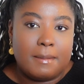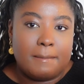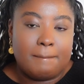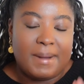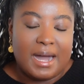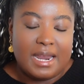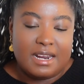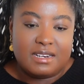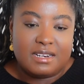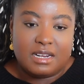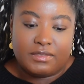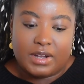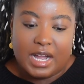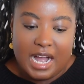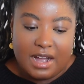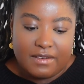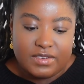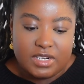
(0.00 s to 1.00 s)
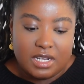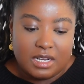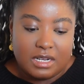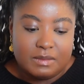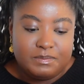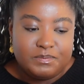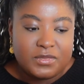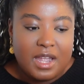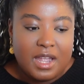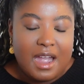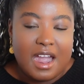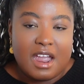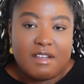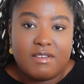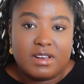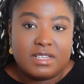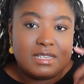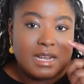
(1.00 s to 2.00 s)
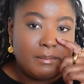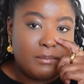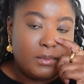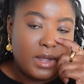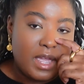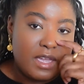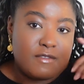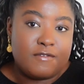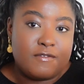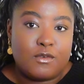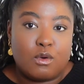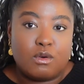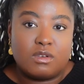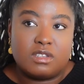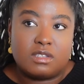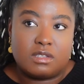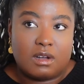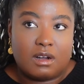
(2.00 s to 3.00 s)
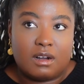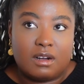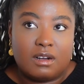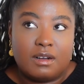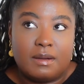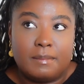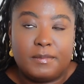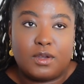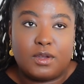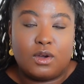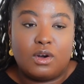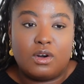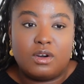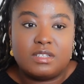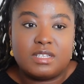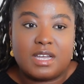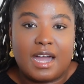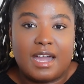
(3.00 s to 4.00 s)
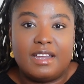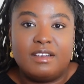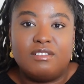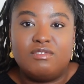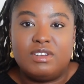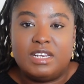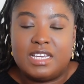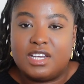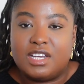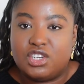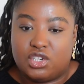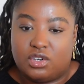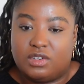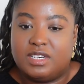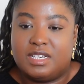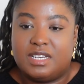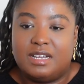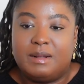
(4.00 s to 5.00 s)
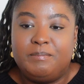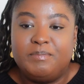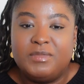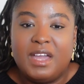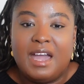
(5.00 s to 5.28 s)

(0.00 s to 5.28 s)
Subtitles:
Ballad Never After. I rated that book a 4-star because I really enjoyed it.